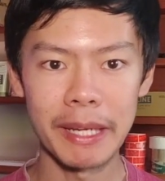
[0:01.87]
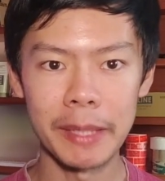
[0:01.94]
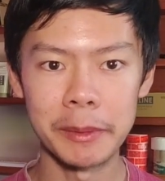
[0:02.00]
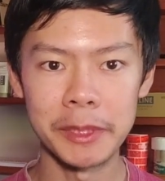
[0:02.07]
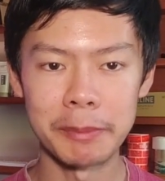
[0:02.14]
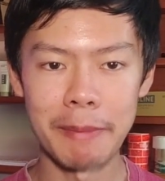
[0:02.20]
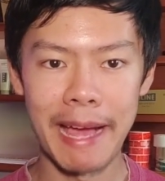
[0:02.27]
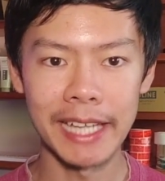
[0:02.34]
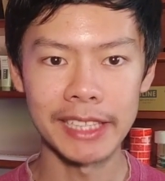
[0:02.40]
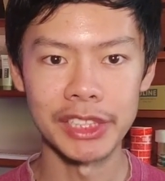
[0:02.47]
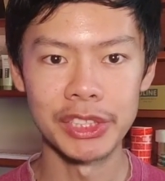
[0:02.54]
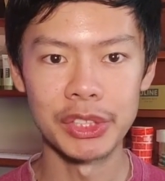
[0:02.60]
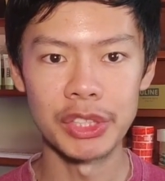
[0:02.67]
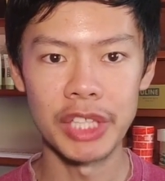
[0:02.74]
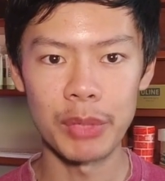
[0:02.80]
My name is
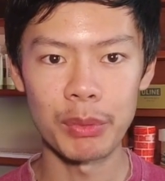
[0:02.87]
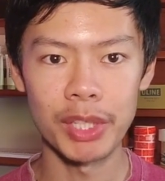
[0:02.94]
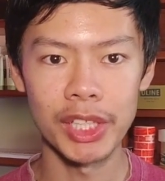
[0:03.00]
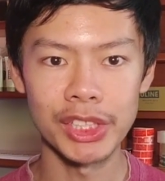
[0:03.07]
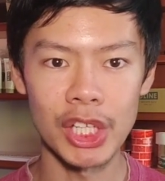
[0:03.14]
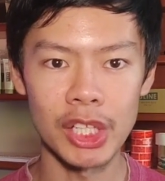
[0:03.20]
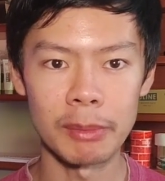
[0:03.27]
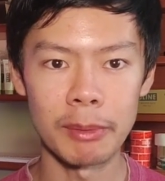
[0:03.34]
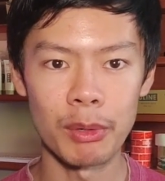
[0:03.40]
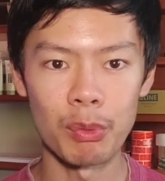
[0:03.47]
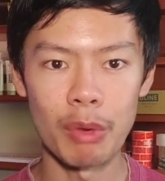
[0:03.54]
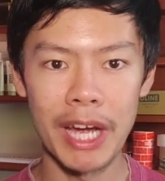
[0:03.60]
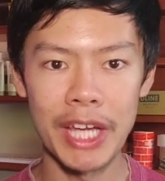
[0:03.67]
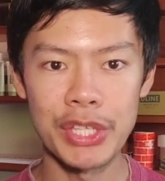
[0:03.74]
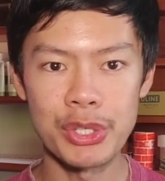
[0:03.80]
Max, and today I want to talk
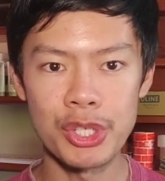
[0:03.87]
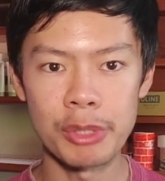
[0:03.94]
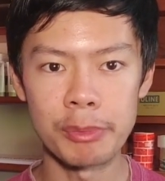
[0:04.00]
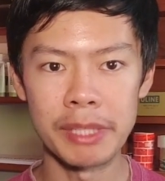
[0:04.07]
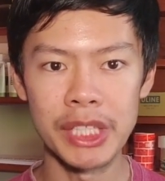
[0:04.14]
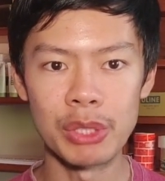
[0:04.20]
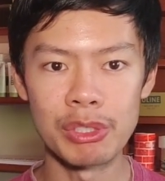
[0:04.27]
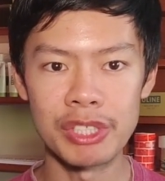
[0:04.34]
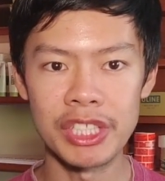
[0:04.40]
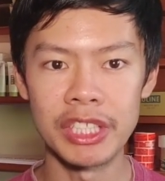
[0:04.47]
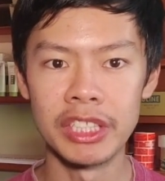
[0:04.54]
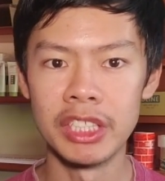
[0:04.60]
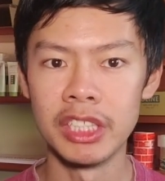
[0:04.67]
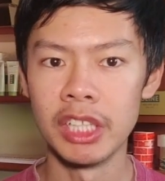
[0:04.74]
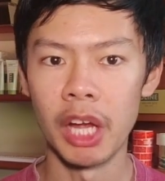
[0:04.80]
about why you should be
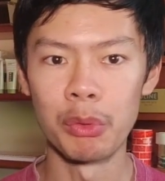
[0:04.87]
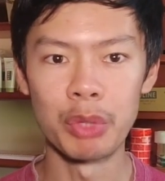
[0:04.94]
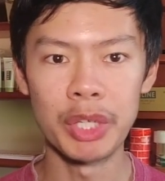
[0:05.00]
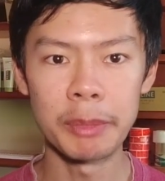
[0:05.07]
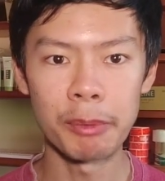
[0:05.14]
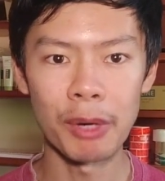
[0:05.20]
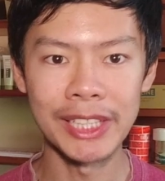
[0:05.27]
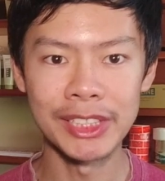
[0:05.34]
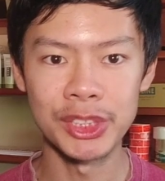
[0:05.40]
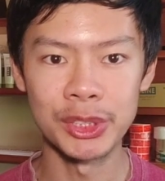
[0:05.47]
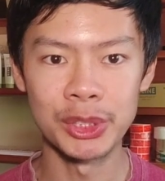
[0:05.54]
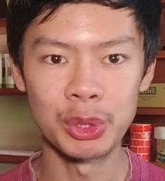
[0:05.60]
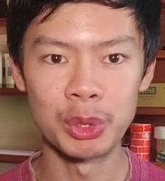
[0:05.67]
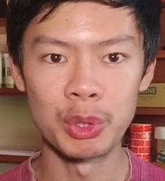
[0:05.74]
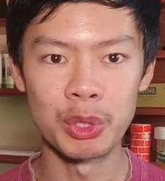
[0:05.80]
using a
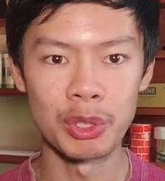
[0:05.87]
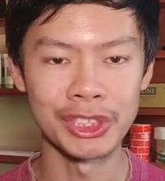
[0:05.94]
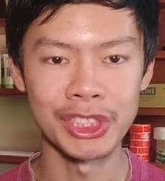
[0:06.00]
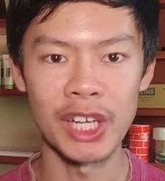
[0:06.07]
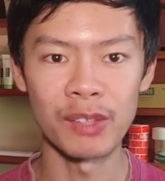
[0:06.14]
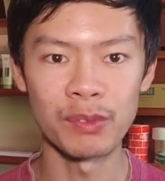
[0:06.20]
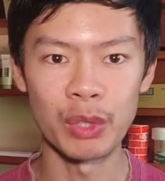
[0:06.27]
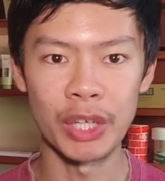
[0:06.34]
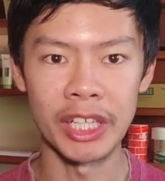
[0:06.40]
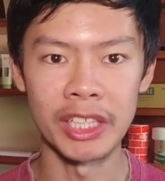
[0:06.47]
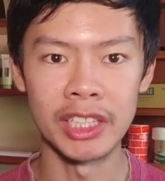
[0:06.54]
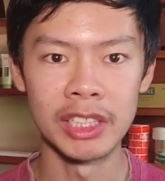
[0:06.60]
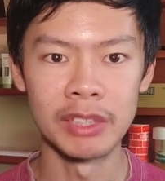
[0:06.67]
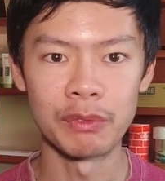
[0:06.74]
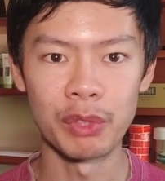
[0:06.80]
Repricer tool or
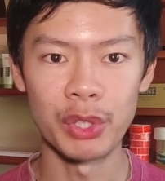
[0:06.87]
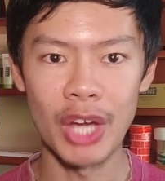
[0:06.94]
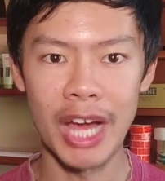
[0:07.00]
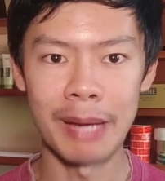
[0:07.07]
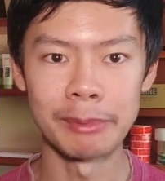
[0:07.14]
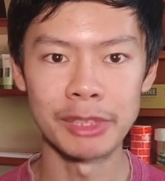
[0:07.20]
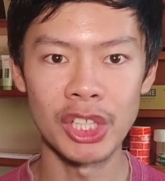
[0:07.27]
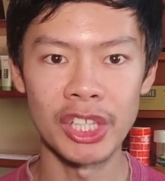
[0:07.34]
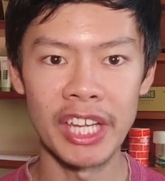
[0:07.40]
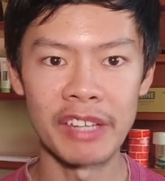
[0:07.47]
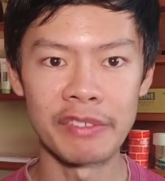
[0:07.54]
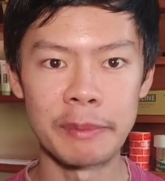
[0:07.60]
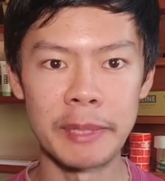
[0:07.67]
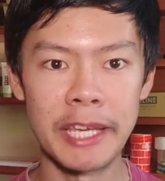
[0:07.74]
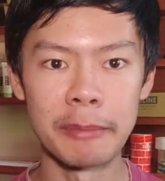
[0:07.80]
software for your Amazon
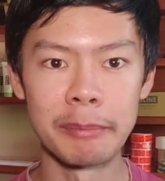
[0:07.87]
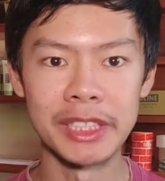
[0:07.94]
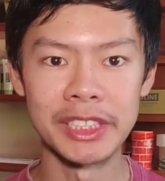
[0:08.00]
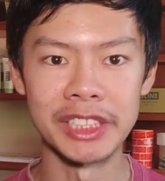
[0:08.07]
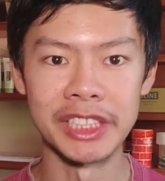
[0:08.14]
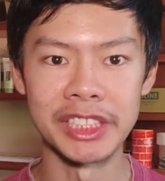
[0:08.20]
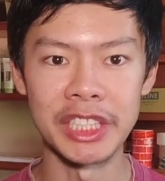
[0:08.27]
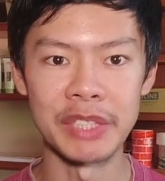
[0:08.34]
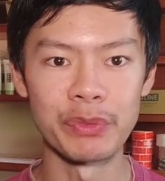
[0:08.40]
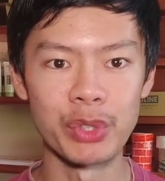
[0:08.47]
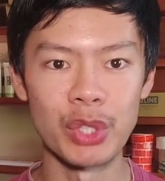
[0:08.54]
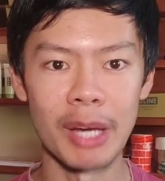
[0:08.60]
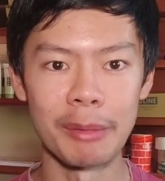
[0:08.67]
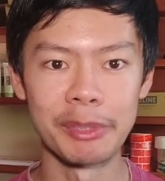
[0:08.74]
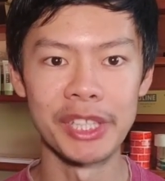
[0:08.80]
FBA business if
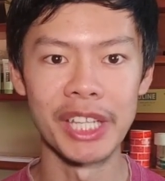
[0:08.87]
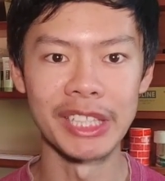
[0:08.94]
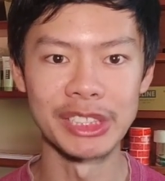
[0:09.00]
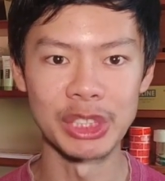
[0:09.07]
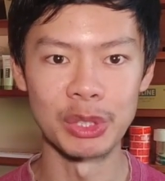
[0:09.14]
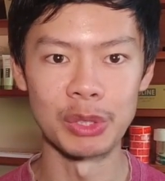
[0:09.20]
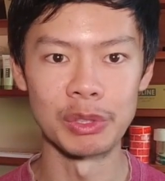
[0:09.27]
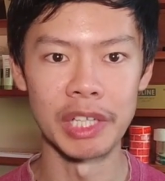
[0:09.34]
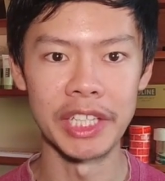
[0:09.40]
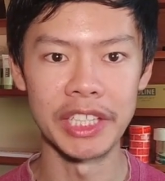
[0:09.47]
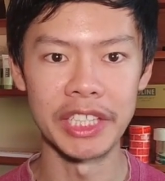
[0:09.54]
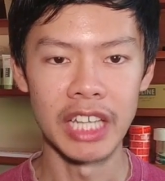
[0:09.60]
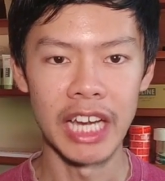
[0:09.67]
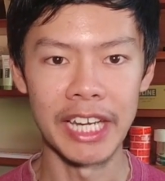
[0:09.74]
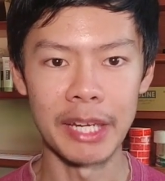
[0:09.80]
you haven't done so
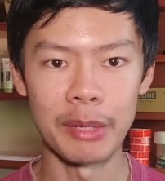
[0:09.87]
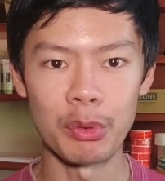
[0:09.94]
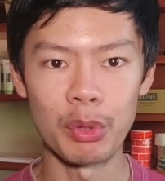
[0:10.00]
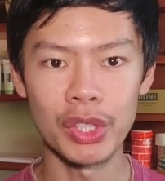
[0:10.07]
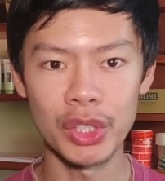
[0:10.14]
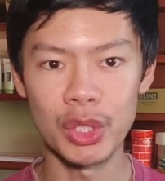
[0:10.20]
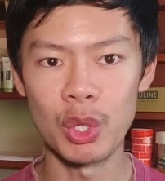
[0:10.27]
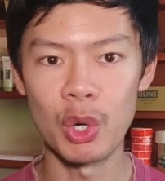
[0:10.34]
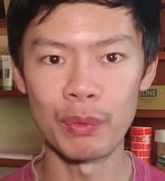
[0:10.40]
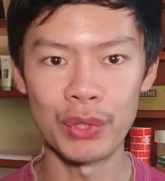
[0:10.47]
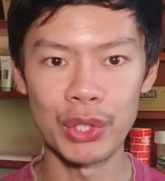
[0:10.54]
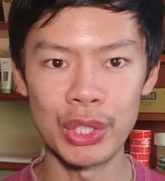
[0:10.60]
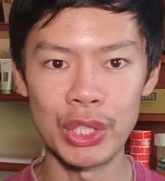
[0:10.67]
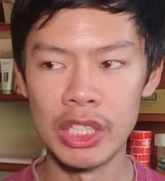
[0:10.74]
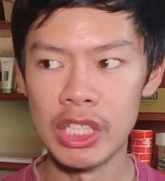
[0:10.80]
already. And I want to go
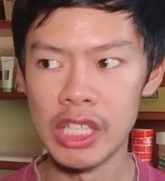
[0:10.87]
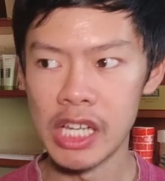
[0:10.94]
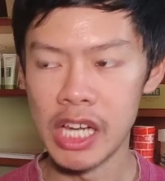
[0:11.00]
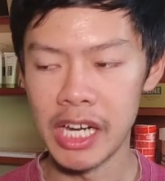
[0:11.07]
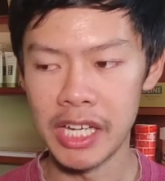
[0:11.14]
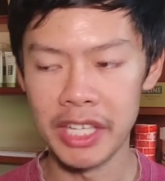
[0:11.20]
over